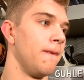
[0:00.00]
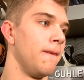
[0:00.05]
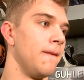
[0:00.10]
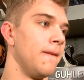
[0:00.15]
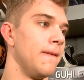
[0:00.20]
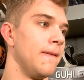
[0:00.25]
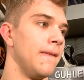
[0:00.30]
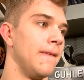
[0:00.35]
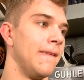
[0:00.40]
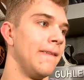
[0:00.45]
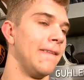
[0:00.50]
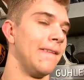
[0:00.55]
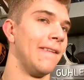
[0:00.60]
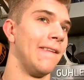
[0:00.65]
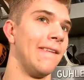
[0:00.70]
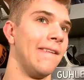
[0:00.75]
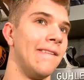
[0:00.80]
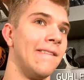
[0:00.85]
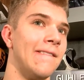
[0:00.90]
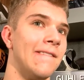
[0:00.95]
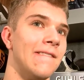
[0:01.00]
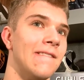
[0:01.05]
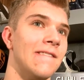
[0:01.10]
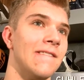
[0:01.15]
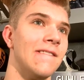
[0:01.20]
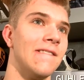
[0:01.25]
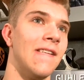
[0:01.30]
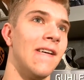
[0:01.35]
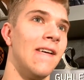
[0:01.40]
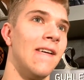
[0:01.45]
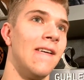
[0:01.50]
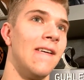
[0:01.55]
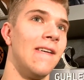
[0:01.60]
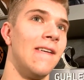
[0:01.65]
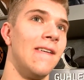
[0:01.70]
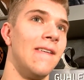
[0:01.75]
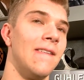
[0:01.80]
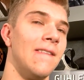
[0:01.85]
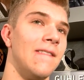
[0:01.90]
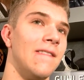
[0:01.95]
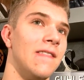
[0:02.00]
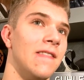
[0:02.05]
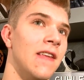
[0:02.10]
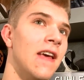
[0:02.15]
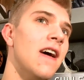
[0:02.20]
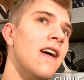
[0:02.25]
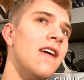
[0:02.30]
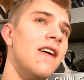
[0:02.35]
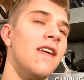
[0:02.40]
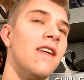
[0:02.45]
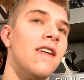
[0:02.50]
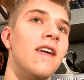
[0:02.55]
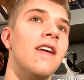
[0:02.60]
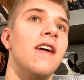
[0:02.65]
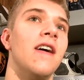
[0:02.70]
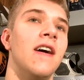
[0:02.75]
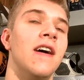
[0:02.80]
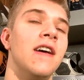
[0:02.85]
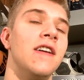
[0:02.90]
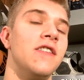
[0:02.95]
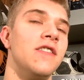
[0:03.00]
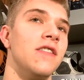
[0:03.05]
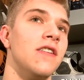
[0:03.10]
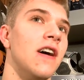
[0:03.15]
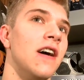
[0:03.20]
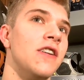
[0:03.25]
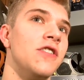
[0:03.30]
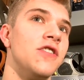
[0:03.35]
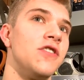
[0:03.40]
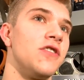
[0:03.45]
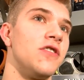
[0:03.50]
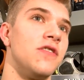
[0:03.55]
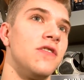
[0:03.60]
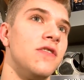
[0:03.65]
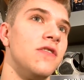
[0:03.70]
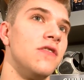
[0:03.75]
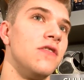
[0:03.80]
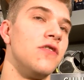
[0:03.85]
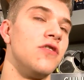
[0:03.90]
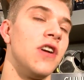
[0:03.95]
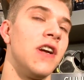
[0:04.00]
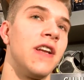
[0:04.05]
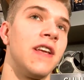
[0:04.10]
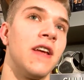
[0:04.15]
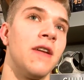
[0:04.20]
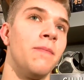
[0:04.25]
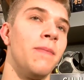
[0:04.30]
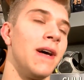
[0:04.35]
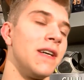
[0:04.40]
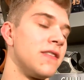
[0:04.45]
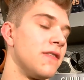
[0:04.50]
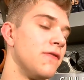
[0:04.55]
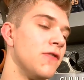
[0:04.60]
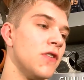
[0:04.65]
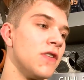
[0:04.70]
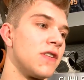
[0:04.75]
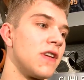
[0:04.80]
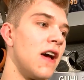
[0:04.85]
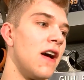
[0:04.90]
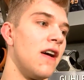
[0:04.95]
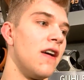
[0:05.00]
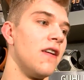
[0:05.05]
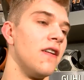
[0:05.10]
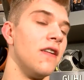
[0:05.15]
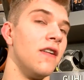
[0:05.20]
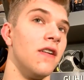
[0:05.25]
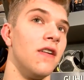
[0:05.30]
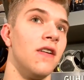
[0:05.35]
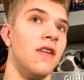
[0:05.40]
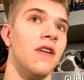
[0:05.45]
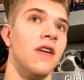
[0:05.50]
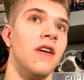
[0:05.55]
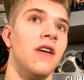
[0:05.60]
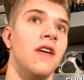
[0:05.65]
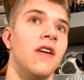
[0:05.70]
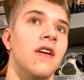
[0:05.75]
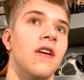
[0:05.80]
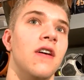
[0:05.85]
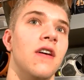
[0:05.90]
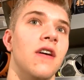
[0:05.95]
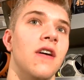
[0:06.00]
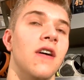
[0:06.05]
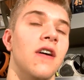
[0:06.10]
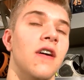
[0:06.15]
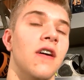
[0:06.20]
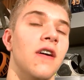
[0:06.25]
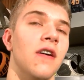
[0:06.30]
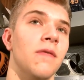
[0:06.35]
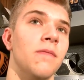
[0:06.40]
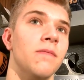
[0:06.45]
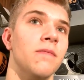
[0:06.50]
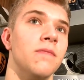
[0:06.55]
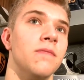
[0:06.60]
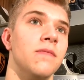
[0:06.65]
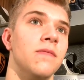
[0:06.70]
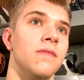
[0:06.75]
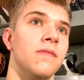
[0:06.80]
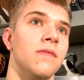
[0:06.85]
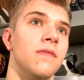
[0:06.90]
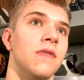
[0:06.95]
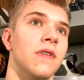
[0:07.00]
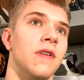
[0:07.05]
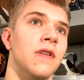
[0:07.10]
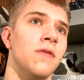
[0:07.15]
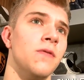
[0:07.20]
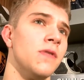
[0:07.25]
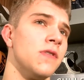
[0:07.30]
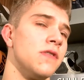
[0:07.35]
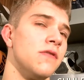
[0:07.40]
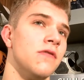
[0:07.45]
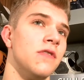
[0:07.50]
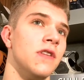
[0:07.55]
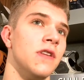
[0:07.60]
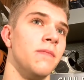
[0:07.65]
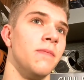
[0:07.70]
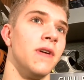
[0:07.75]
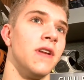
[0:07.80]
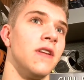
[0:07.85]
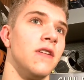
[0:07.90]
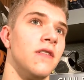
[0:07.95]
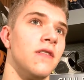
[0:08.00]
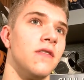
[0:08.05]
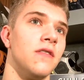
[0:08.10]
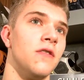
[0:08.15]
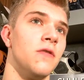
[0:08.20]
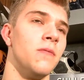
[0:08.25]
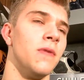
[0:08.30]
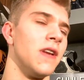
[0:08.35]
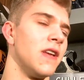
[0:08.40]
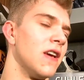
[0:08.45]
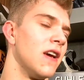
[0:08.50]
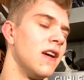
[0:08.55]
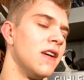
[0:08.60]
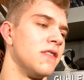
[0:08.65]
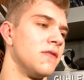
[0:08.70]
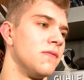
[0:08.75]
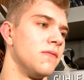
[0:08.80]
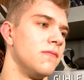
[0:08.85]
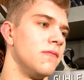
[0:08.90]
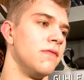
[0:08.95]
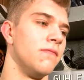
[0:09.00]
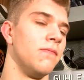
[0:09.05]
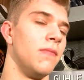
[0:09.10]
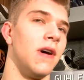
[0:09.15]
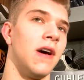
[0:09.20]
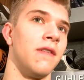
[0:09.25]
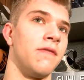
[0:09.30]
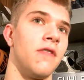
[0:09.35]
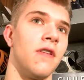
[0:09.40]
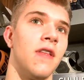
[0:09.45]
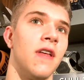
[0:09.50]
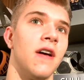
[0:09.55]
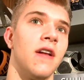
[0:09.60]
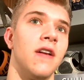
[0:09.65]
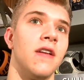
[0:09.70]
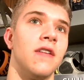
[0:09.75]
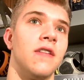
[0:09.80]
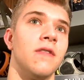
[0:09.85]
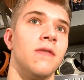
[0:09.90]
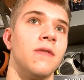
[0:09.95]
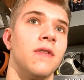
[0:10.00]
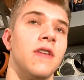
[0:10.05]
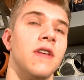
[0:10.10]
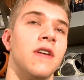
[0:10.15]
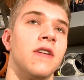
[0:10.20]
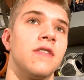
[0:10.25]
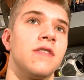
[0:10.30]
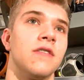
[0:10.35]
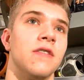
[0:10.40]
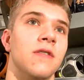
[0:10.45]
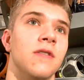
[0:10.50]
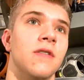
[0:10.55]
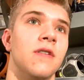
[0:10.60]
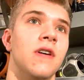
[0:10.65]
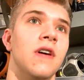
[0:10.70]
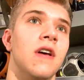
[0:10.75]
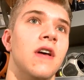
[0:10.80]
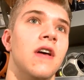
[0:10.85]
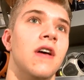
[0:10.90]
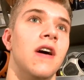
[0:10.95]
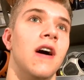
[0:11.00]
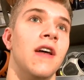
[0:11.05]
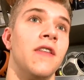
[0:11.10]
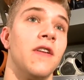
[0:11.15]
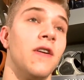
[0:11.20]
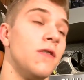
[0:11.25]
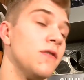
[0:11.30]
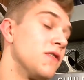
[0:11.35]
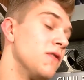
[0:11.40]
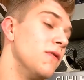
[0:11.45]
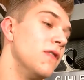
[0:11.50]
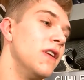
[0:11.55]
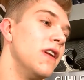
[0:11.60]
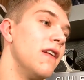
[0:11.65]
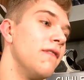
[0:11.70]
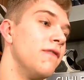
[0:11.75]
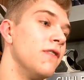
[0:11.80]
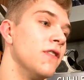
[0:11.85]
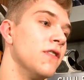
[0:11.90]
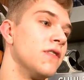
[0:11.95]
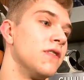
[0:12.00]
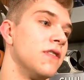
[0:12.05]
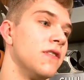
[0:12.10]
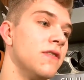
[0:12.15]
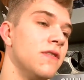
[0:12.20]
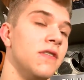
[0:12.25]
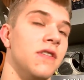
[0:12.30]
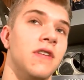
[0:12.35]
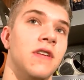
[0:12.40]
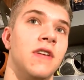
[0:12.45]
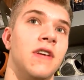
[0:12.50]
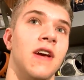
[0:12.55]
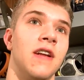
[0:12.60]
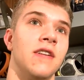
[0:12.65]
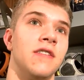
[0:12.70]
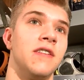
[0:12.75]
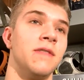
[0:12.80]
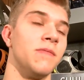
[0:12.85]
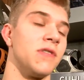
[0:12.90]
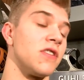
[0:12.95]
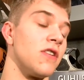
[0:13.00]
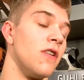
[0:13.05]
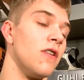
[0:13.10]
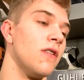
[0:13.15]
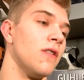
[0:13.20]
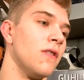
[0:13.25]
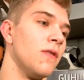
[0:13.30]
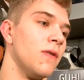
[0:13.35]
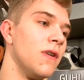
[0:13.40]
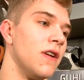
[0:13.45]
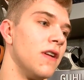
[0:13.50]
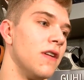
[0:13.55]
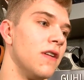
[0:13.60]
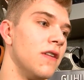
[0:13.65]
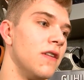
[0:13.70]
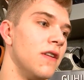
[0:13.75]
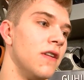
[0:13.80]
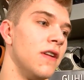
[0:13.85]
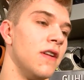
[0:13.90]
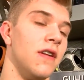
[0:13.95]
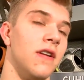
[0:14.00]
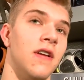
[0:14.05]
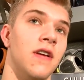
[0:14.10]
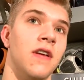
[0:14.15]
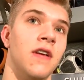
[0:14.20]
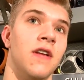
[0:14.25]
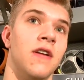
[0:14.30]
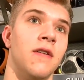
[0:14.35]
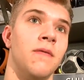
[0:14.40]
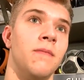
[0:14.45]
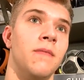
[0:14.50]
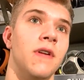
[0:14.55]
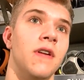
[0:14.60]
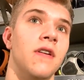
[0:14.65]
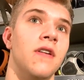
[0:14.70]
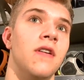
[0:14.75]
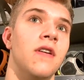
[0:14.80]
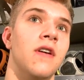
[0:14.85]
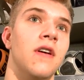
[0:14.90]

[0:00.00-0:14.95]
to get that puck through? Uh, yeah, I I just tried to get it past the first guy, and um, there wasn't really many too many guys after that. I don't think so. I thought it was going in at first. He kind of seemed startled when it, it hit him, and